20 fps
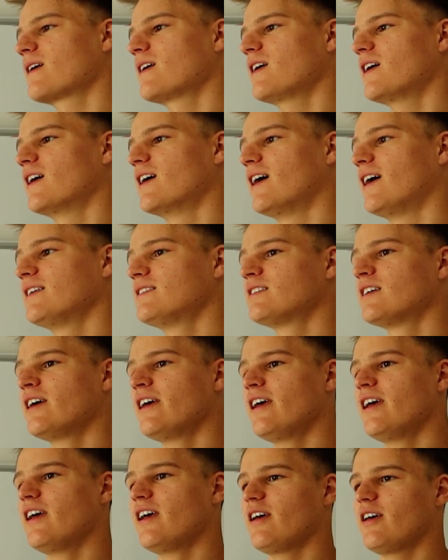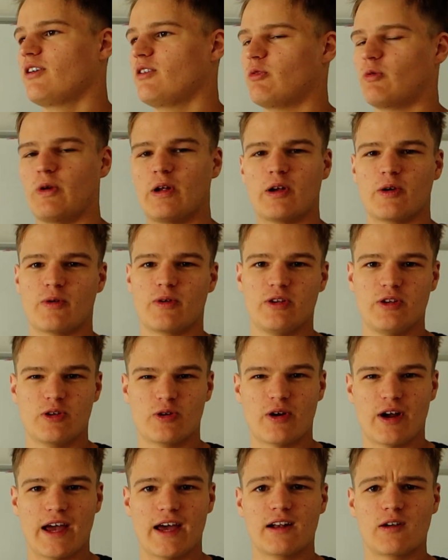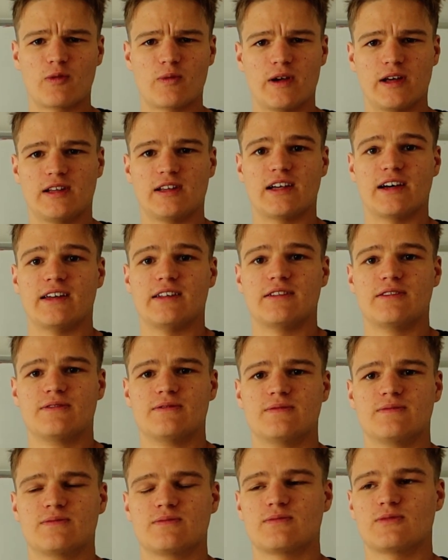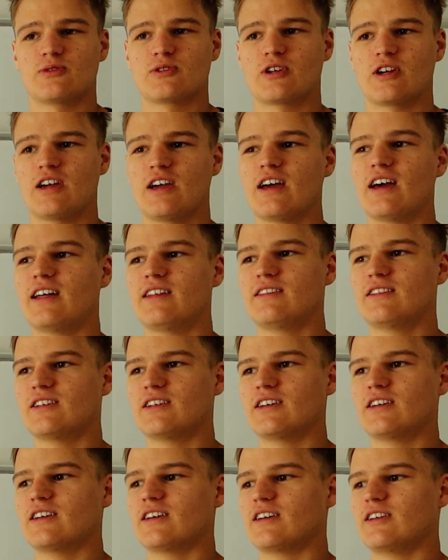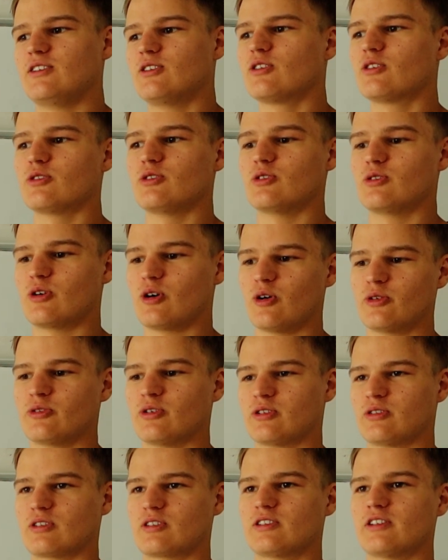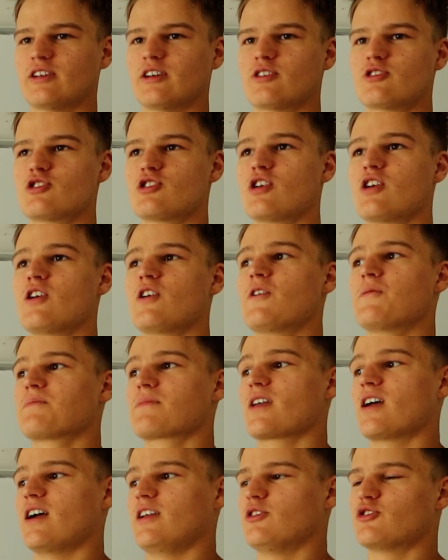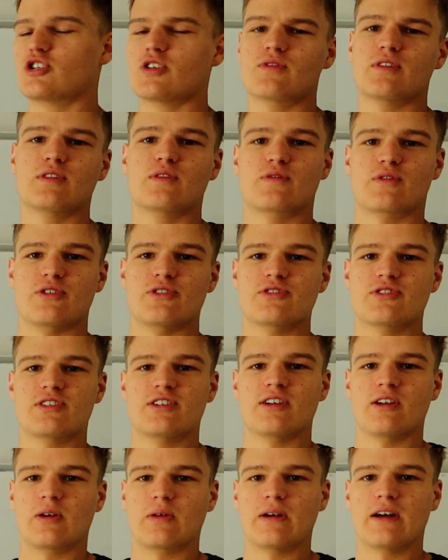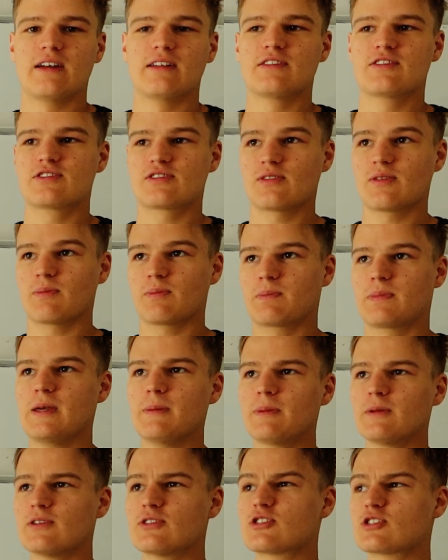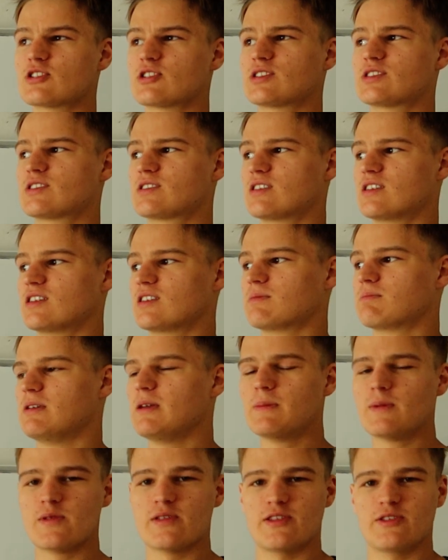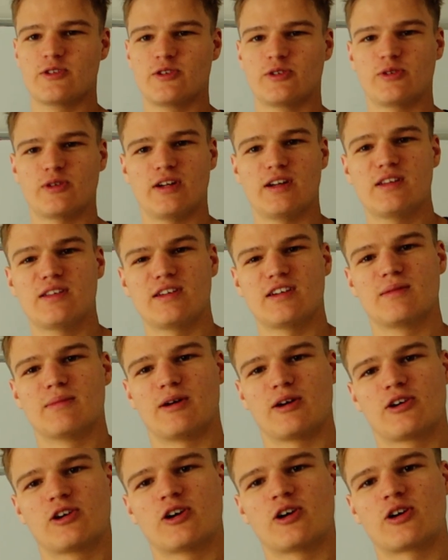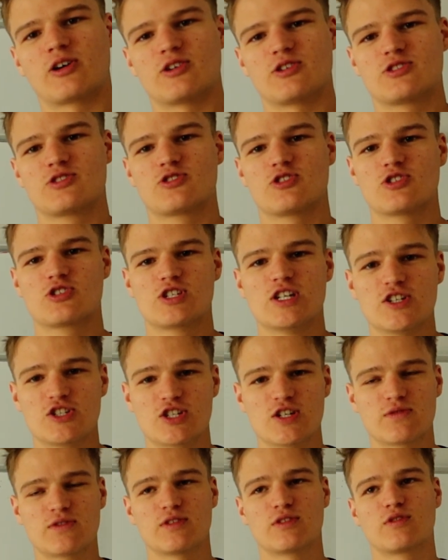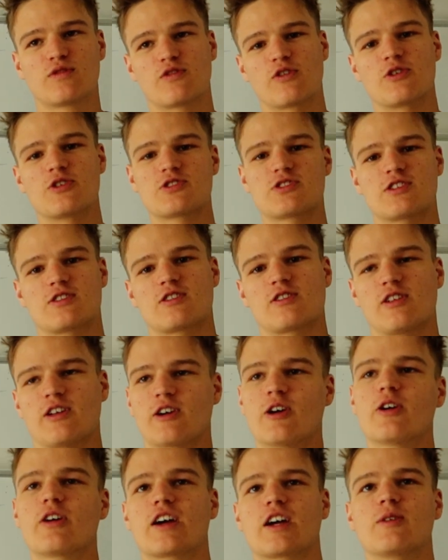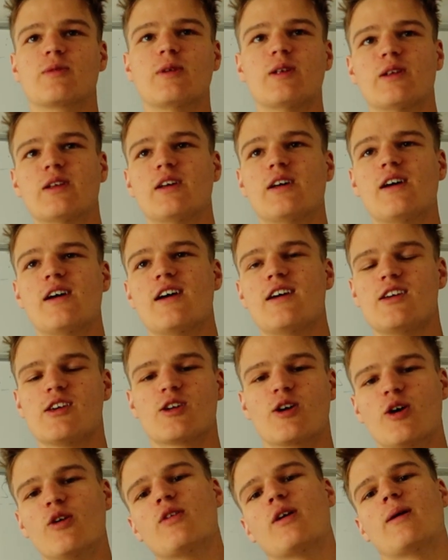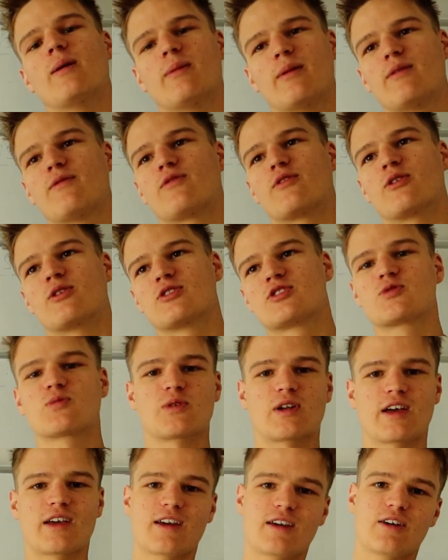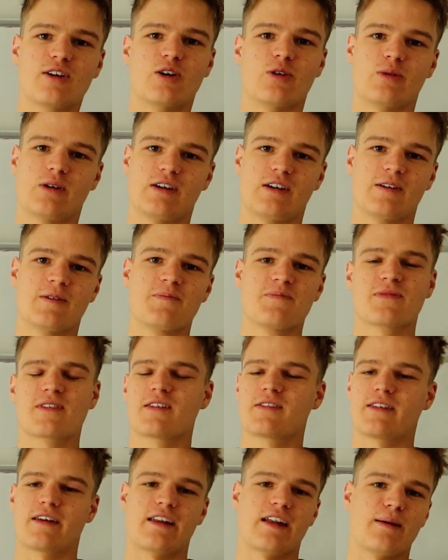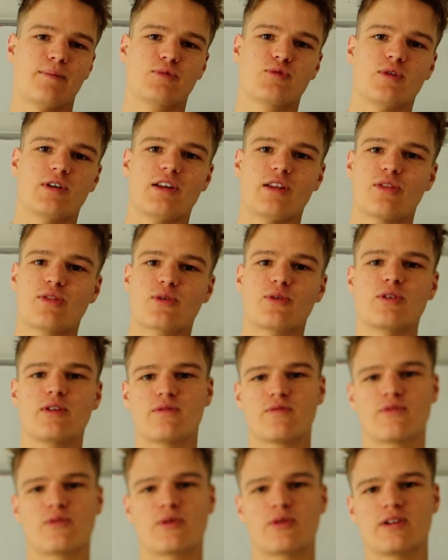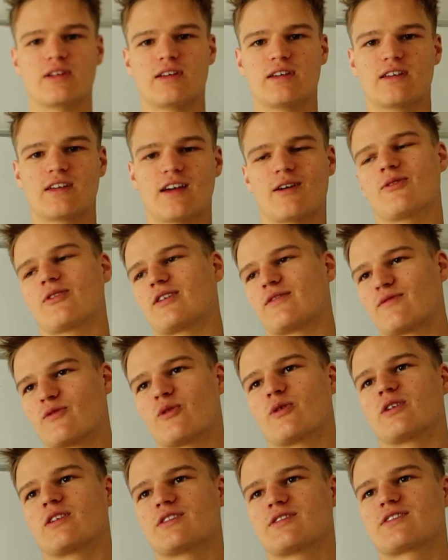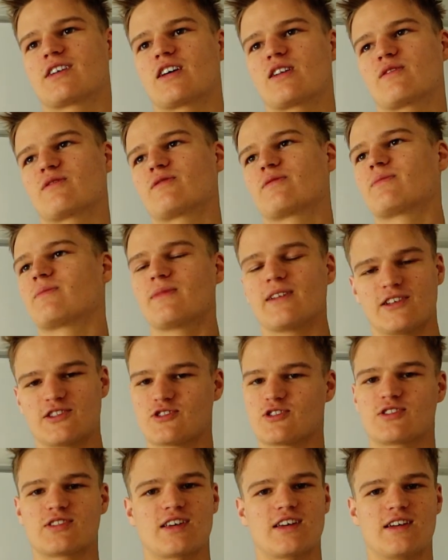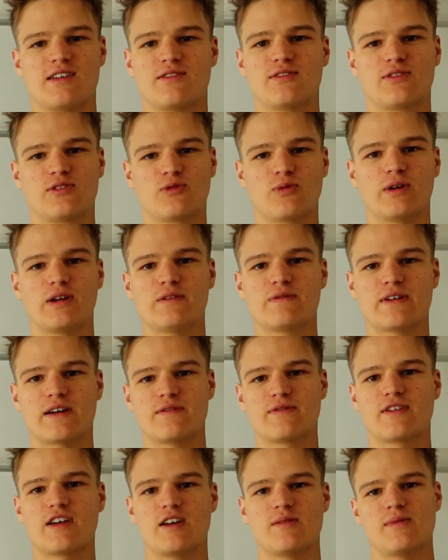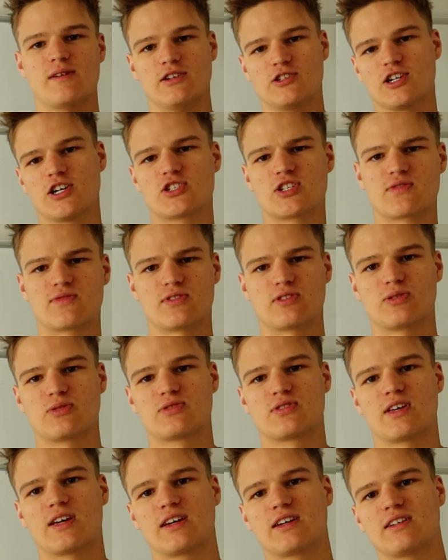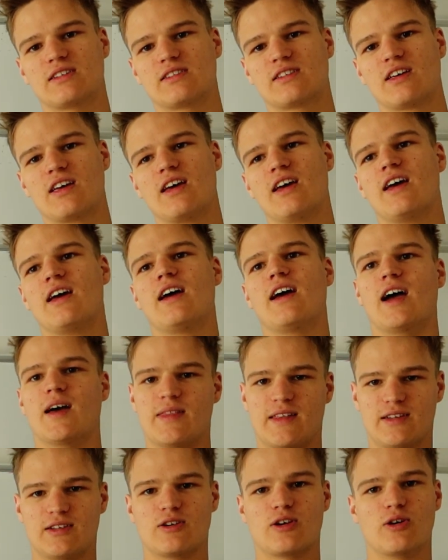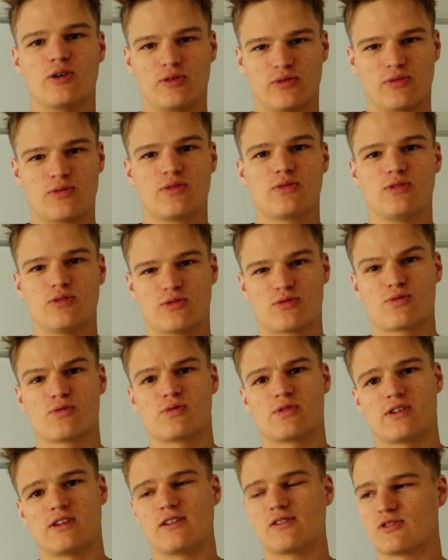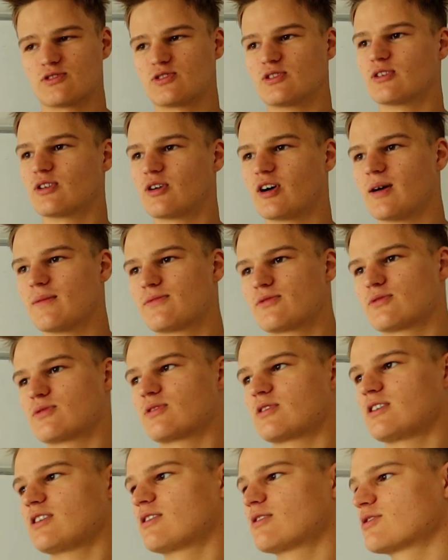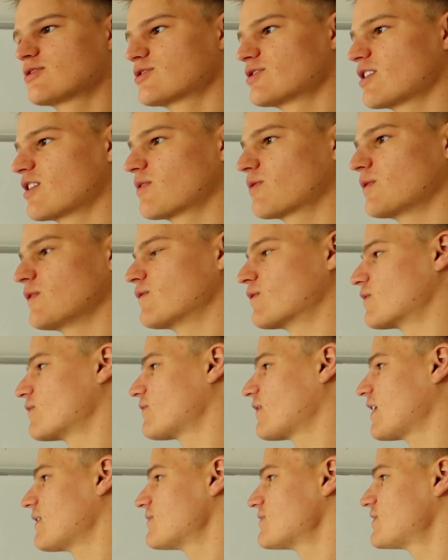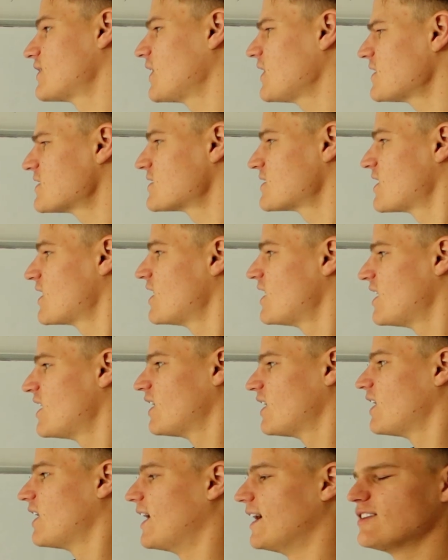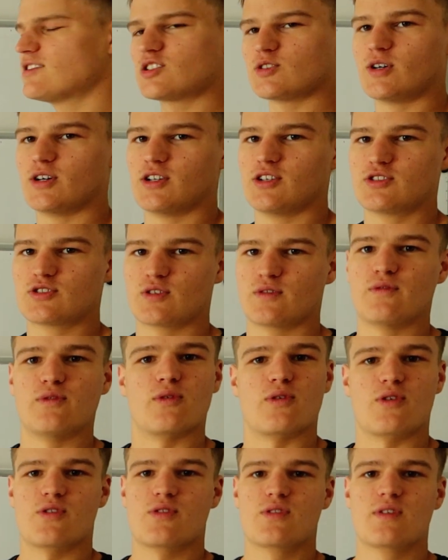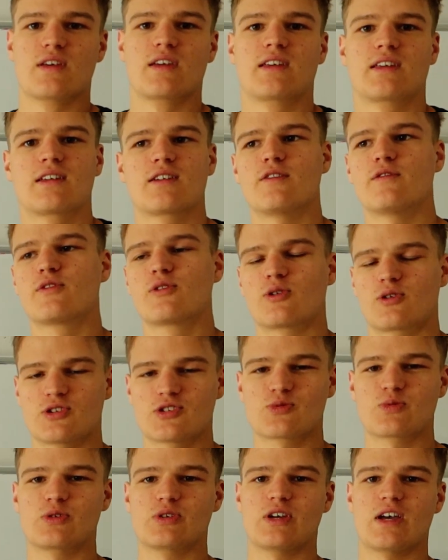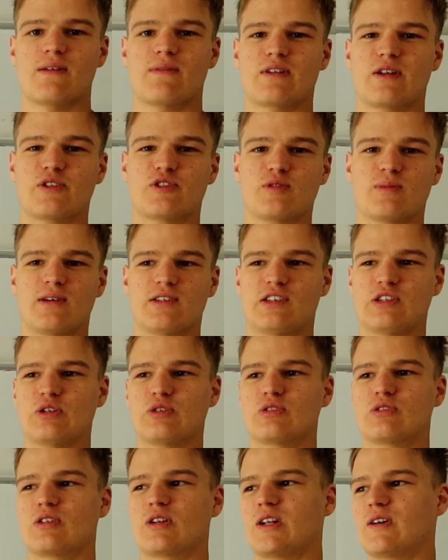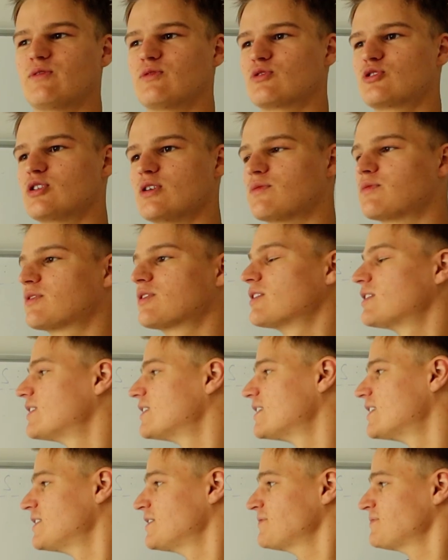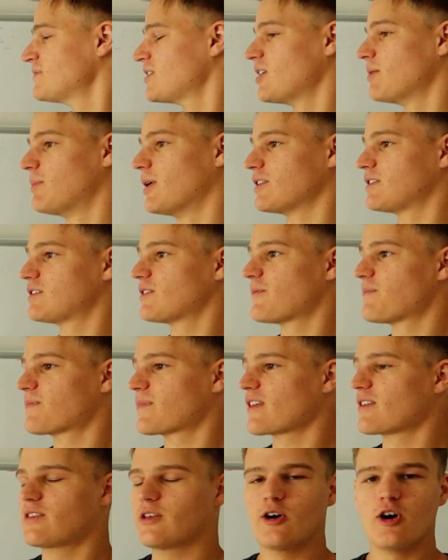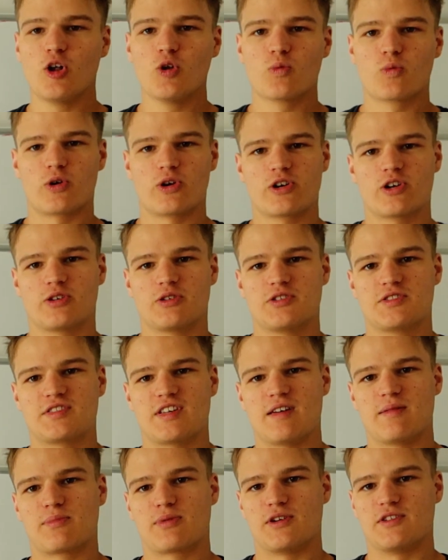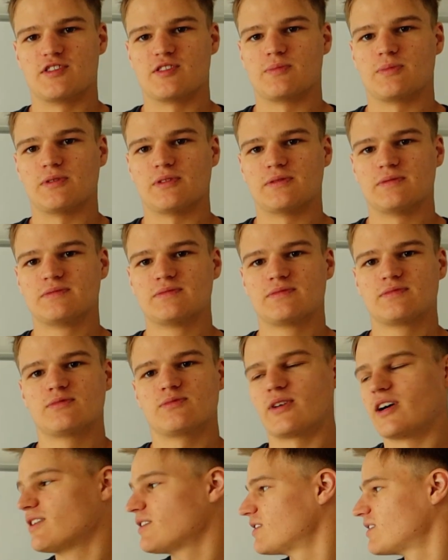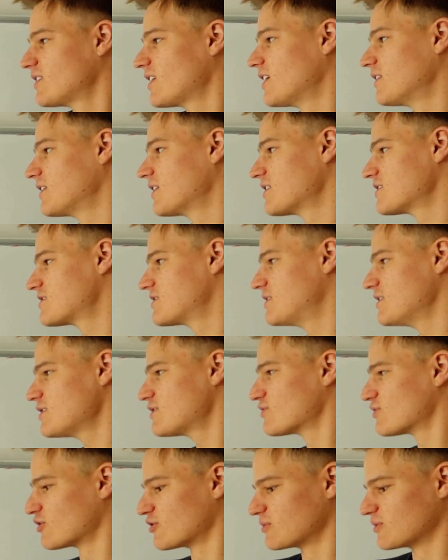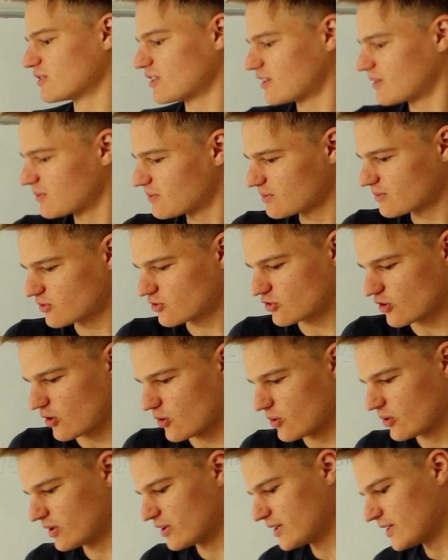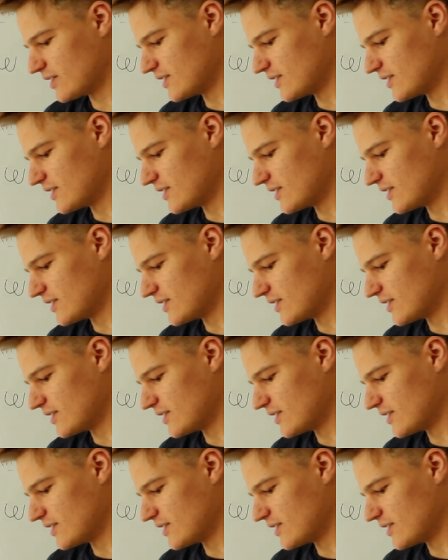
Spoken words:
and you're at a red light. Okay, and you hold on the clutch and you shift into first gear, right? People that don't know anything about cars just shift it to first, and they're like, okay, well, I'm at first. When I get going, then I'm 20, 30, 40. Okay, 40 is kind of, let's just say 25 km/h. I shift into second. And then you through the gears, up through the gears, 3, 4, 5, 6, and so on and so forth. Of course, when you have an automatic, you don't have to shift. But they all work on the same principle, right? And that is this formula. So,